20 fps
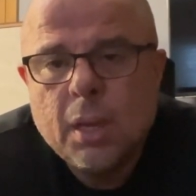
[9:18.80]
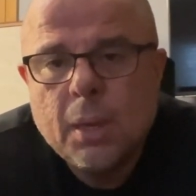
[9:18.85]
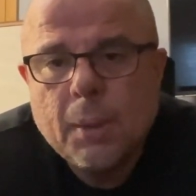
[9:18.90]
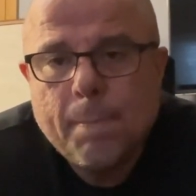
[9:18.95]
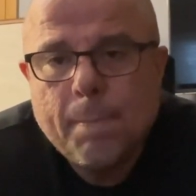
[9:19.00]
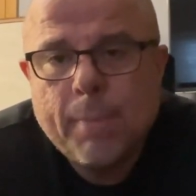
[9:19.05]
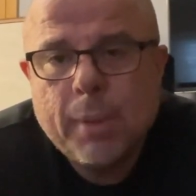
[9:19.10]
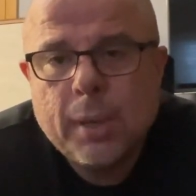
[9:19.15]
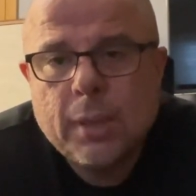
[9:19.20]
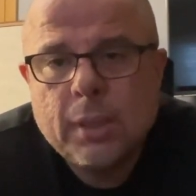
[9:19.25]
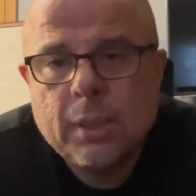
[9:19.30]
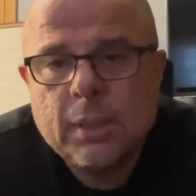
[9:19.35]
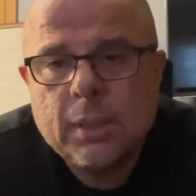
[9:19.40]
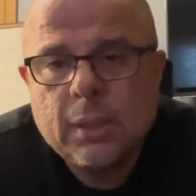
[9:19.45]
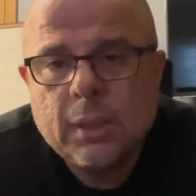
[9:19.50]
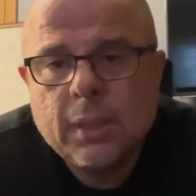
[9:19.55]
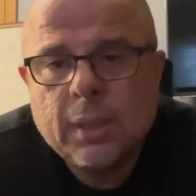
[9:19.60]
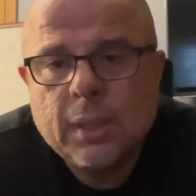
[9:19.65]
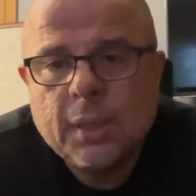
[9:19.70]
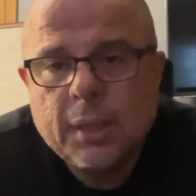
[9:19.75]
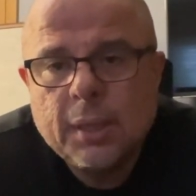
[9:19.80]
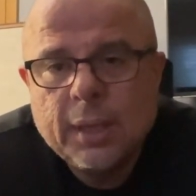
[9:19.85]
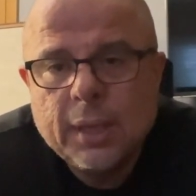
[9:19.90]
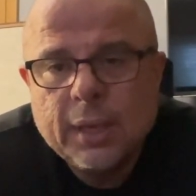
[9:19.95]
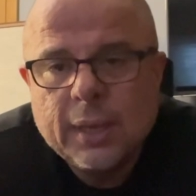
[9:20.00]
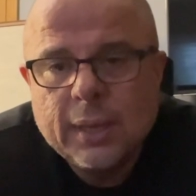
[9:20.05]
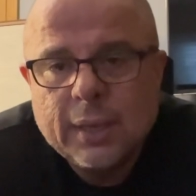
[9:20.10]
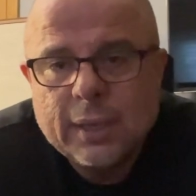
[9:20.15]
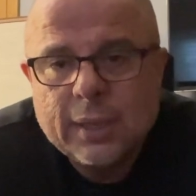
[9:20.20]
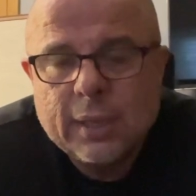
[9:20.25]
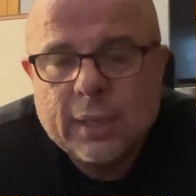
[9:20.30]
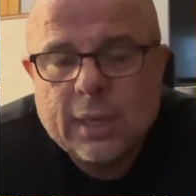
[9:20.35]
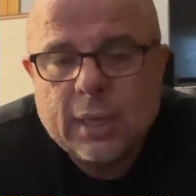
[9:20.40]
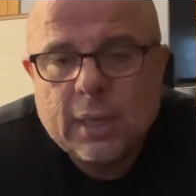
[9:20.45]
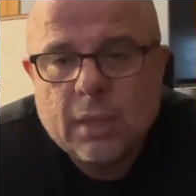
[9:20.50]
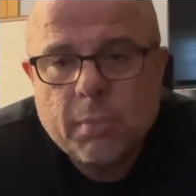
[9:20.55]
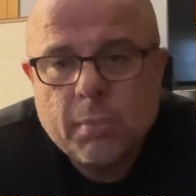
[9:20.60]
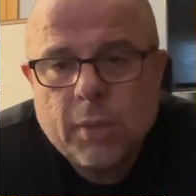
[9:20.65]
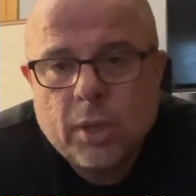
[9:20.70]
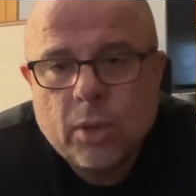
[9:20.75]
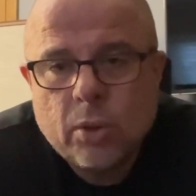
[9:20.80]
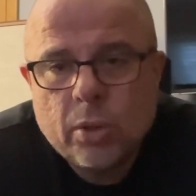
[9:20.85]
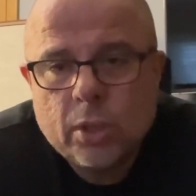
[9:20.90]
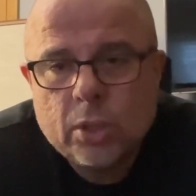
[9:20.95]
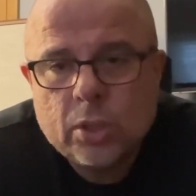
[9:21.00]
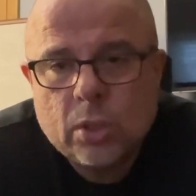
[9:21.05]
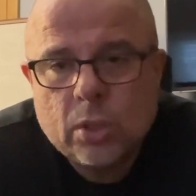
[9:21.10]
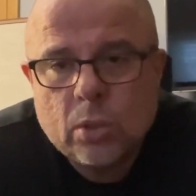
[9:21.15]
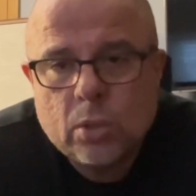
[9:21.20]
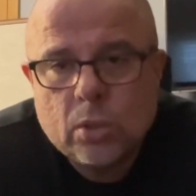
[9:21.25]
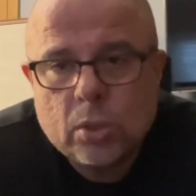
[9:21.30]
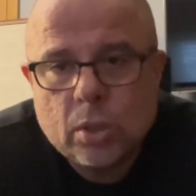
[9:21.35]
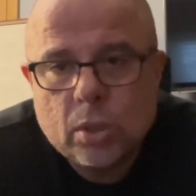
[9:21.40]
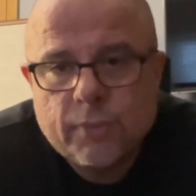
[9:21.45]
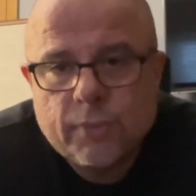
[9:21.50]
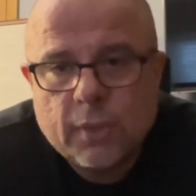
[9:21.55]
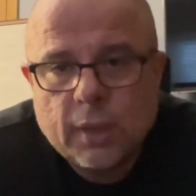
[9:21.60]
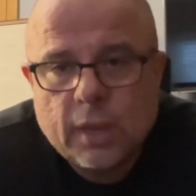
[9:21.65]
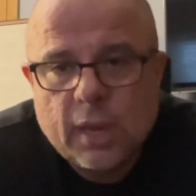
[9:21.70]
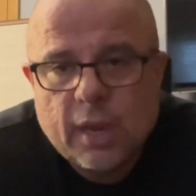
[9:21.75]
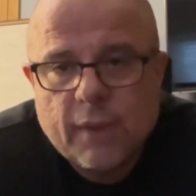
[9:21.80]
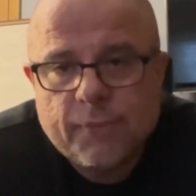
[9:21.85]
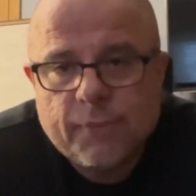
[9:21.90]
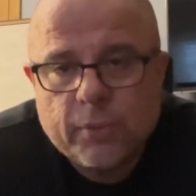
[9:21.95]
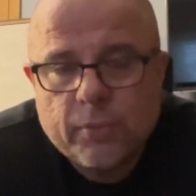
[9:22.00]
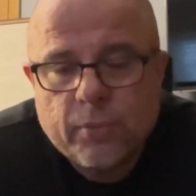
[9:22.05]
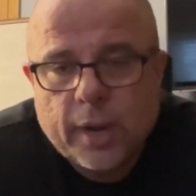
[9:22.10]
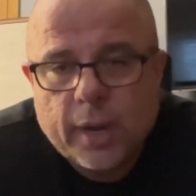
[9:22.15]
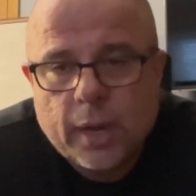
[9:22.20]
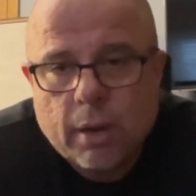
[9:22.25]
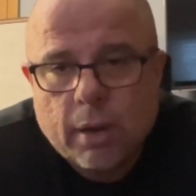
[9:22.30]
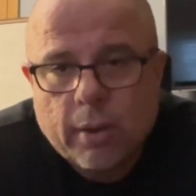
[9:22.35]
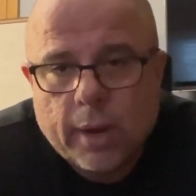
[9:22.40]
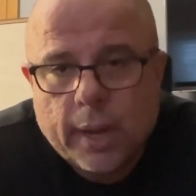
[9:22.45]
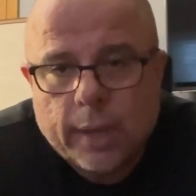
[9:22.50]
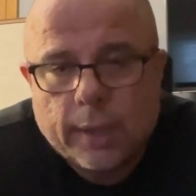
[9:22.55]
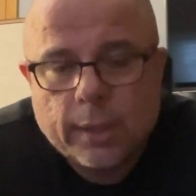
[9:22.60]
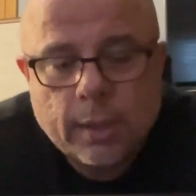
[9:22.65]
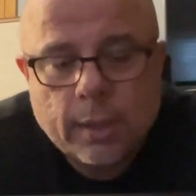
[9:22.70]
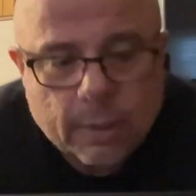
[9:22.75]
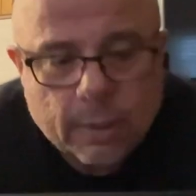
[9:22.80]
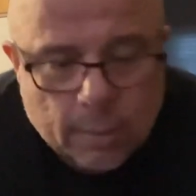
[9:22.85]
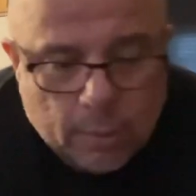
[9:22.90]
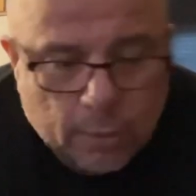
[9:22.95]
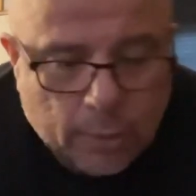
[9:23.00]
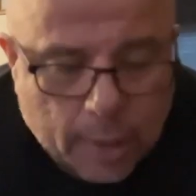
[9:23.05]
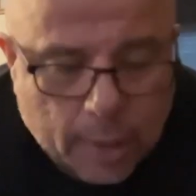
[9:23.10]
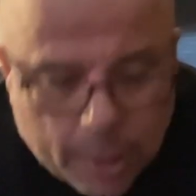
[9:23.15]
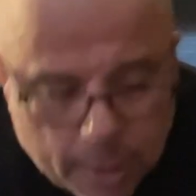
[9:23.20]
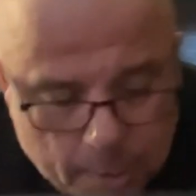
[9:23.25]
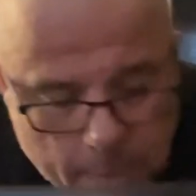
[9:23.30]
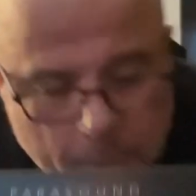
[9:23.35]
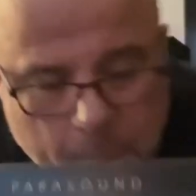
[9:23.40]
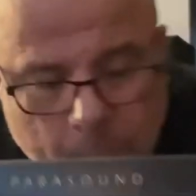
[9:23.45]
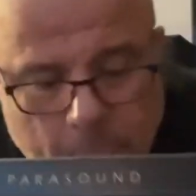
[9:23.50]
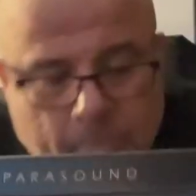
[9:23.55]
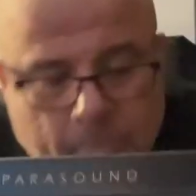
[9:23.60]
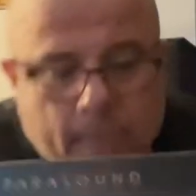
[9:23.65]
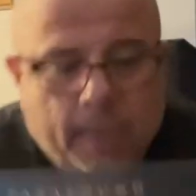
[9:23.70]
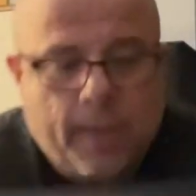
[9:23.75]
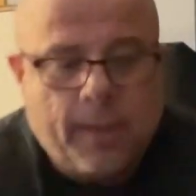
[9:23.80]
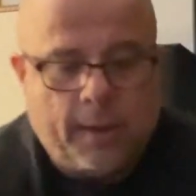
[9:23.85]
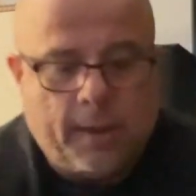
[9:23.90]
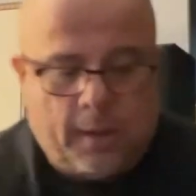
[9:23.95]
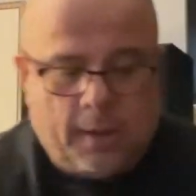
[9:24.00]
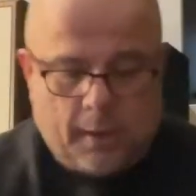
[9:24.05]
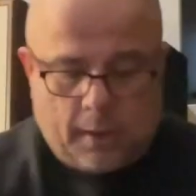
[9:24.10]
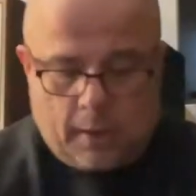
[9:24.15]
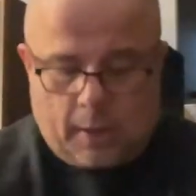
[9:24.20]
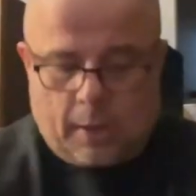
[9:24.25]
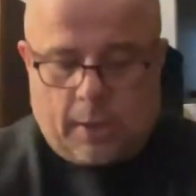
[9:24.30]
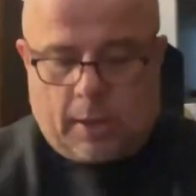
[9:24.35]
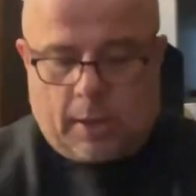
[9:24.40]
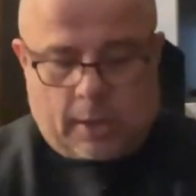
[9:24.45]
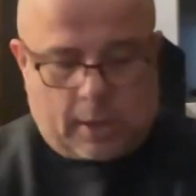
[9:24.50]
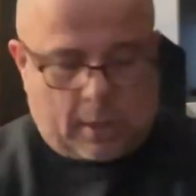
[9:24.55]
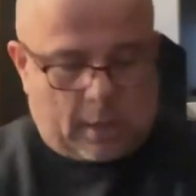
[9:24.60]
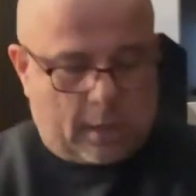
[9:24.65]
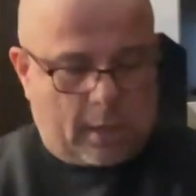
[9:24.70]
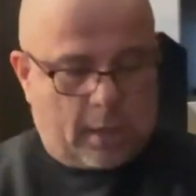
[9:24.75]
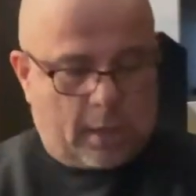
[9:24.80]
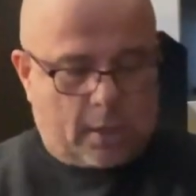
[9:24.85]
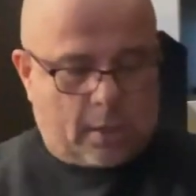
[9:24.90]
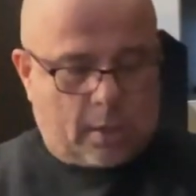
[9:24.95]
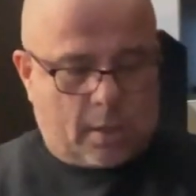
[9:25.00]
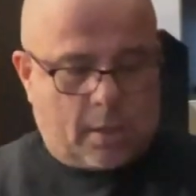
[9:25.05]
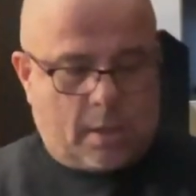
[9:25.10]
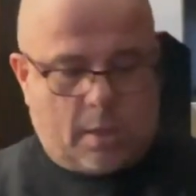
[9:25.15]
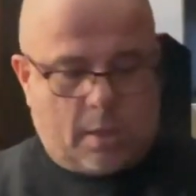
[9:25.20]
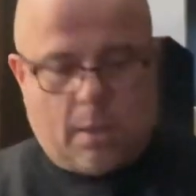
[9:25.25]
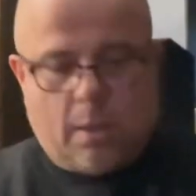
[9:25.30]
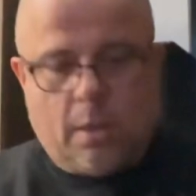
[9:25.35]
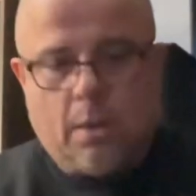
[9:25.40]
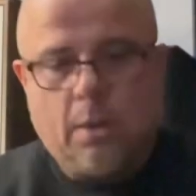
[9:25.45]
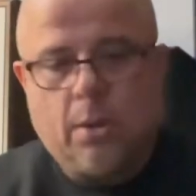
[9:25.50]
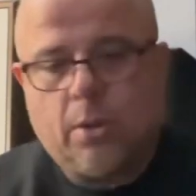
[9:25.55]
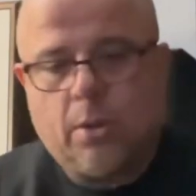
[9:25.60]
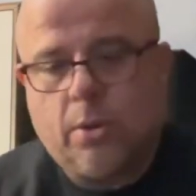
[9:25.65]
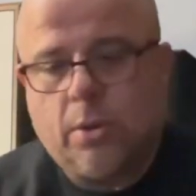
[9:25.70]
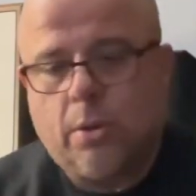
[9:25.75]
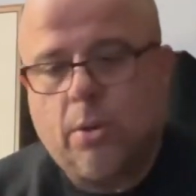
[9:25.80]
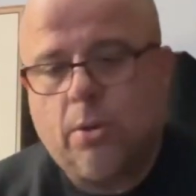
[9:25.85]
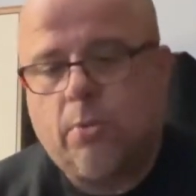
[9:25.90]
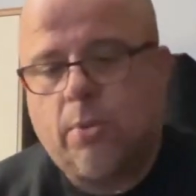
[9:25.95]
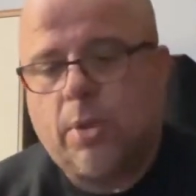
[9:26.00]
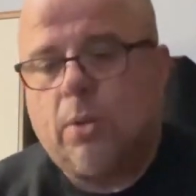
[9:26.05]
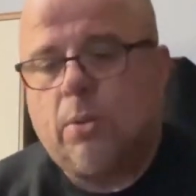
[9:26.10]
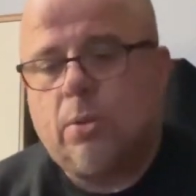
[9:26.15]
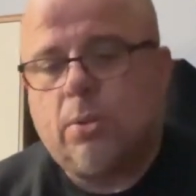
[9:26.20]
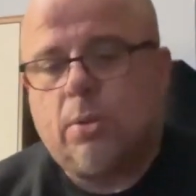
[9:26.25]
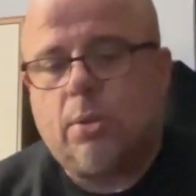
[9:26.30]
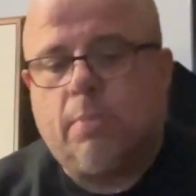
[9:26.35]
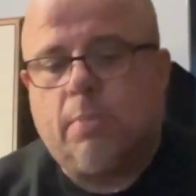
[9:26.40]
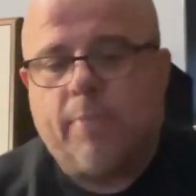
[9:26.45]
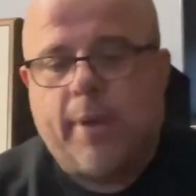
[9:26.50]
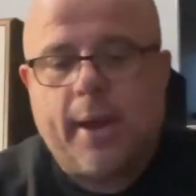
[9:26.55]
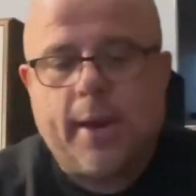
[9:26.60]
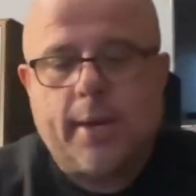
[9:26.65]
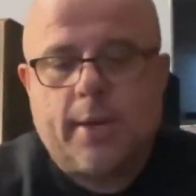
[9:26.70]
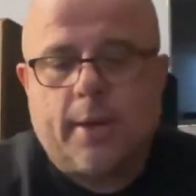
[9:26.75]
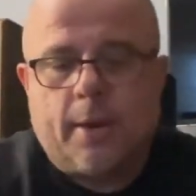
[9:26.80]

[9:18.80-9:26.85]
button. Then in the middle it shows you if the left and right are on. Okay. Let's turn around to the back.